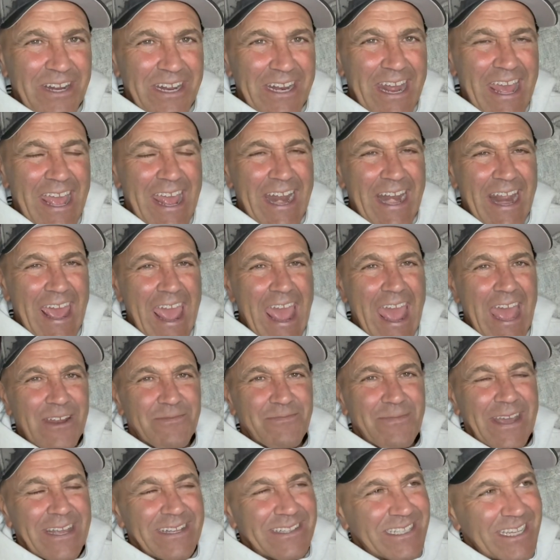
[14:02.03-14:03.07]
and I had
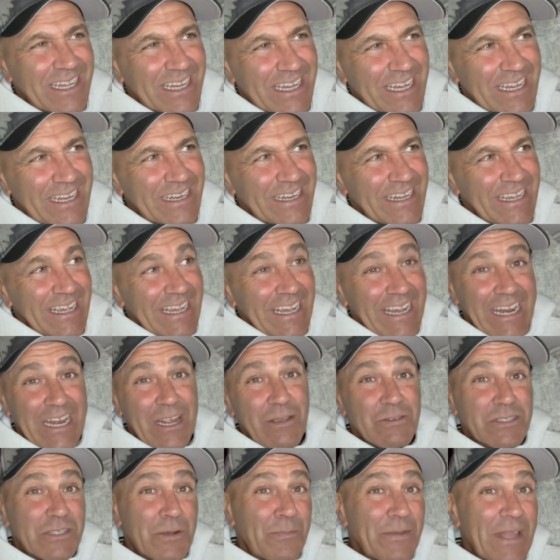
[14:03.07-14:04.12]
my ticket, and he
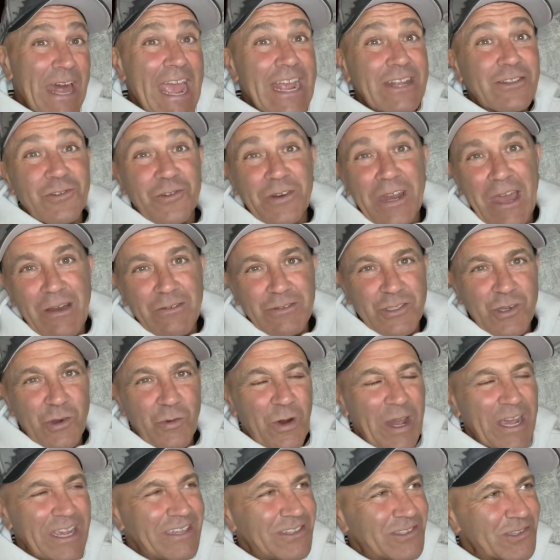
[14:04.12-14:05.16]
was a black dude. I was a
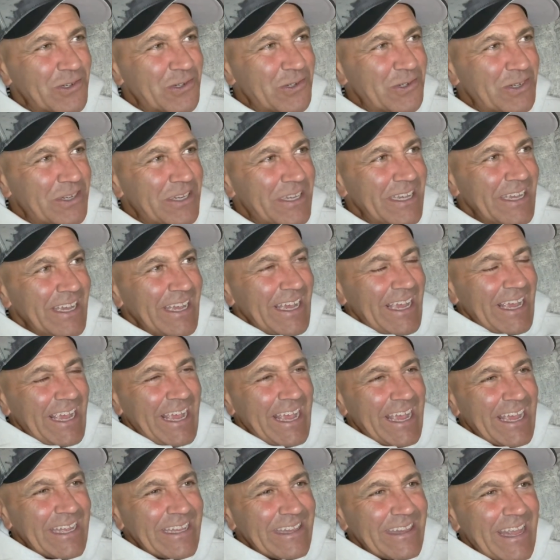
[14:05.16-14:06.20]
white dude.
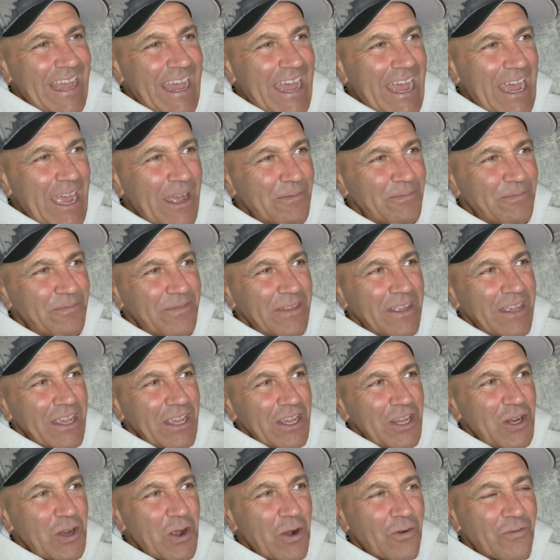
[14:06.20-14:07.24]
And,
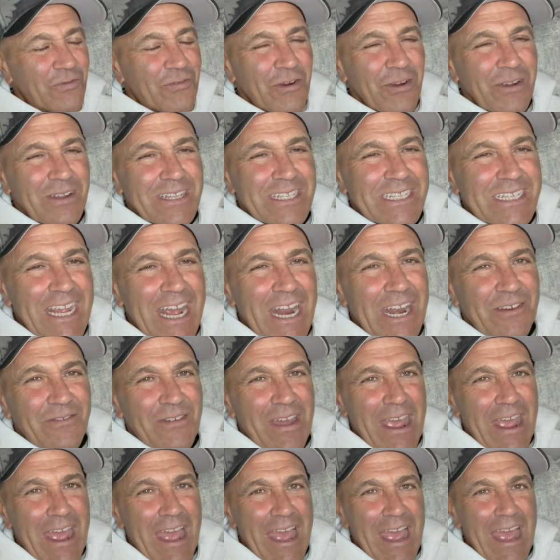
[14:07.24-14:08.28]
for incentive,
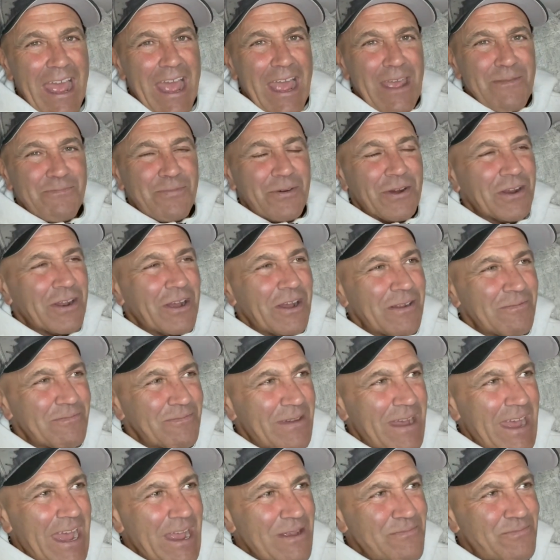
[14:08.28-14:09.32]
I put
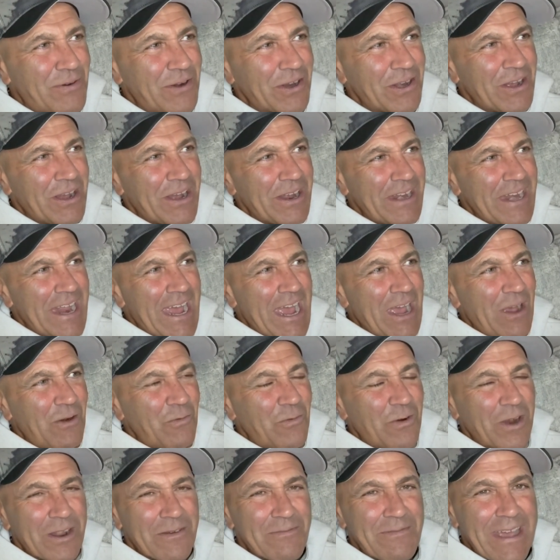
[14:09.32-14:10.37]
on
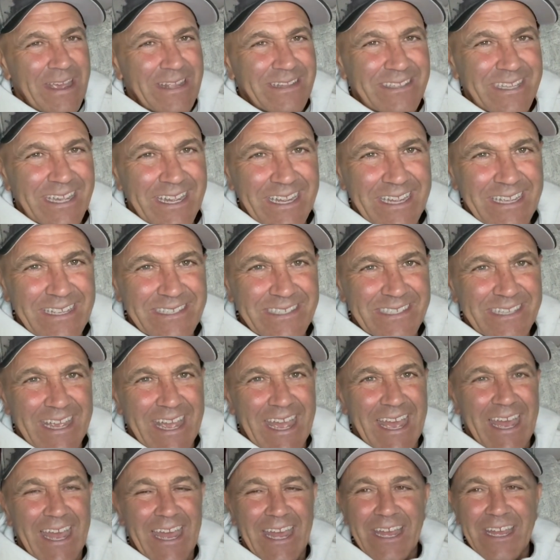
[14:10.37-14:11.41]
one of my tickets,
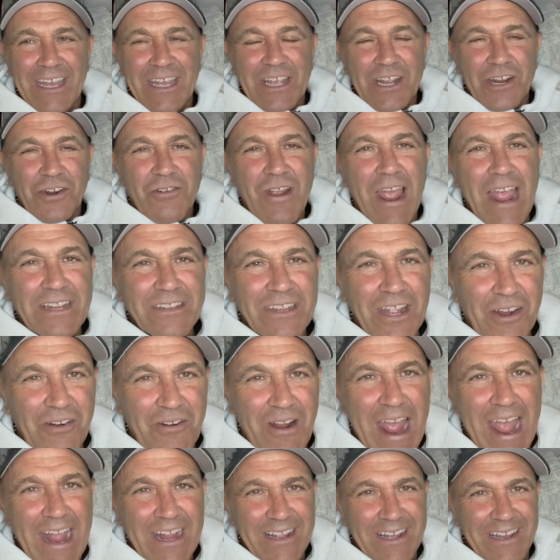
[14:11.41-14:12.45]
Crack the
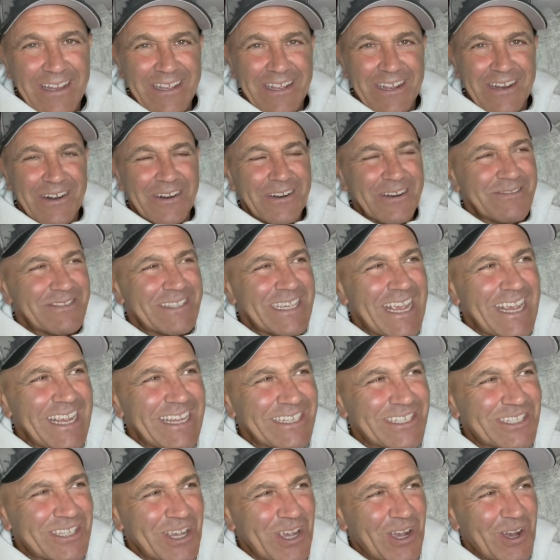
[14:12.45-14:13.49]
Cracker. You know what I'm saying?
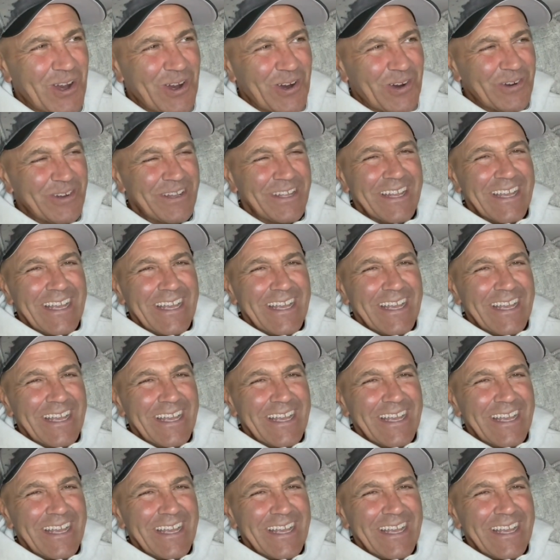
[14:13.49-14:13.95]
So,